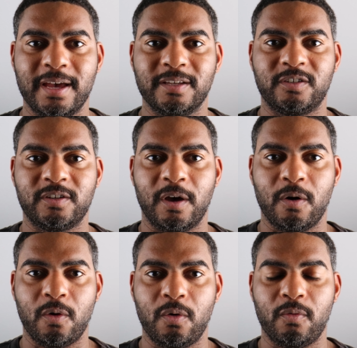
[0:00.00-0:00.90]

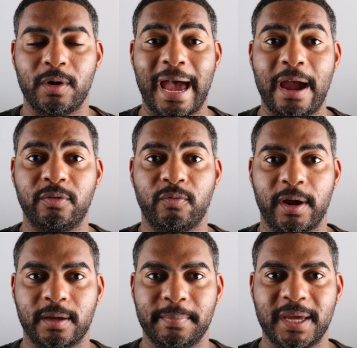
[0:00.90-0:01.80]
So, what I would
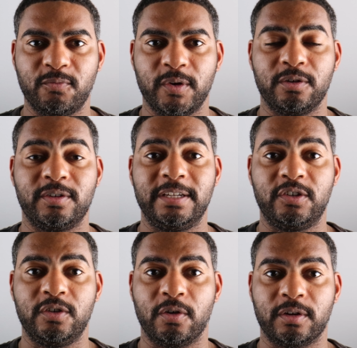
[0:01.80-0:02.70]
recommend when you're
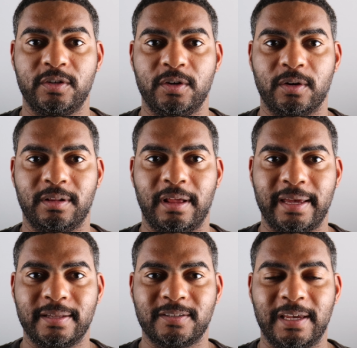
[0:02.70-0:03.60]
teaching yoga to your
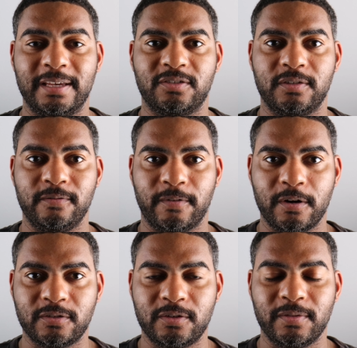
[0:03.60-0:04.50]
clients is to
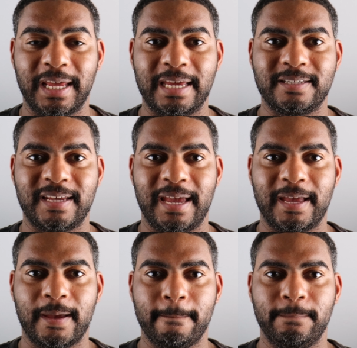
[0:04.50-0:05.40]
first do an
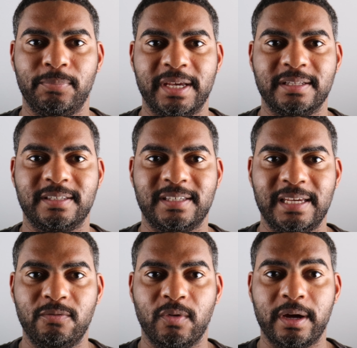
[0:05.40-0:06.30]
intake and
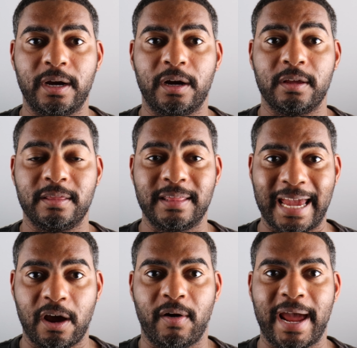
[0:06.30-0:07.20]
see where
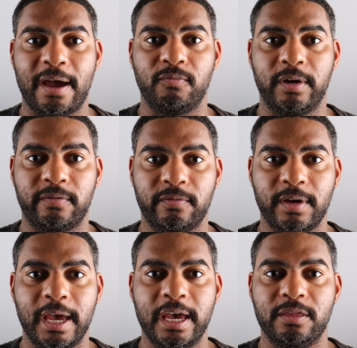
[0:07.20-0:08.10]
they are at with
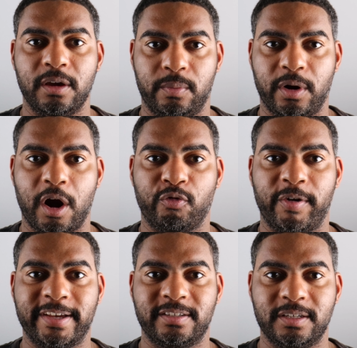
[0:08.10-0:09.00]
their
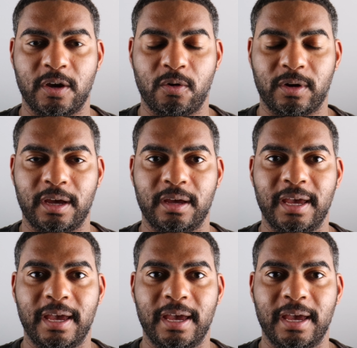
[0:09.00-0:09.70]
progress in yoga.